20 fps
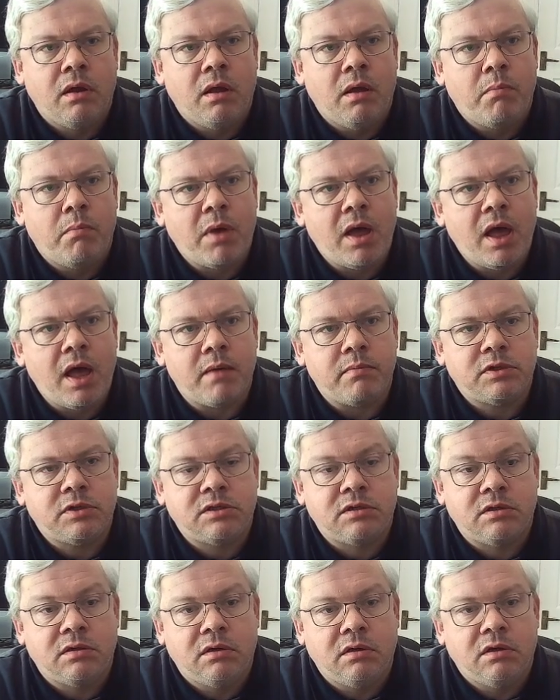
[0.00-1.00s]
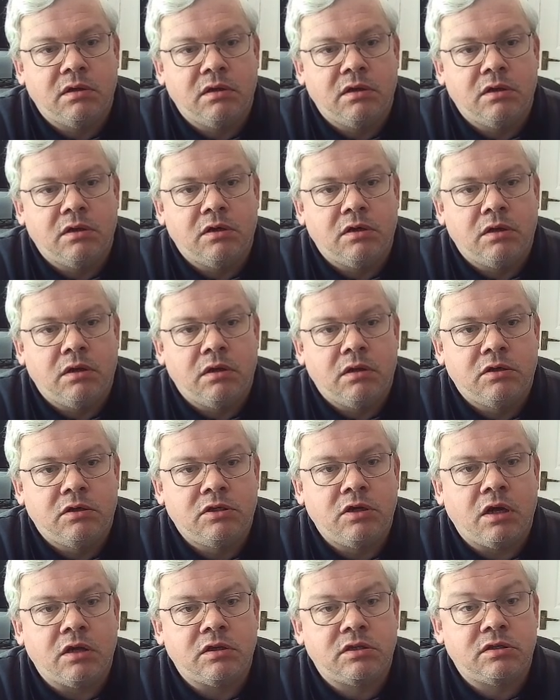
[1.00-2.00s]
perhaps
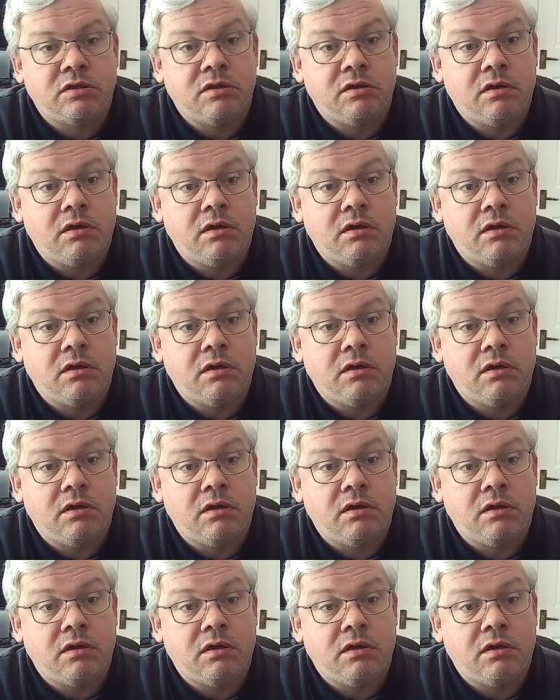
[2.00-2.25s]
just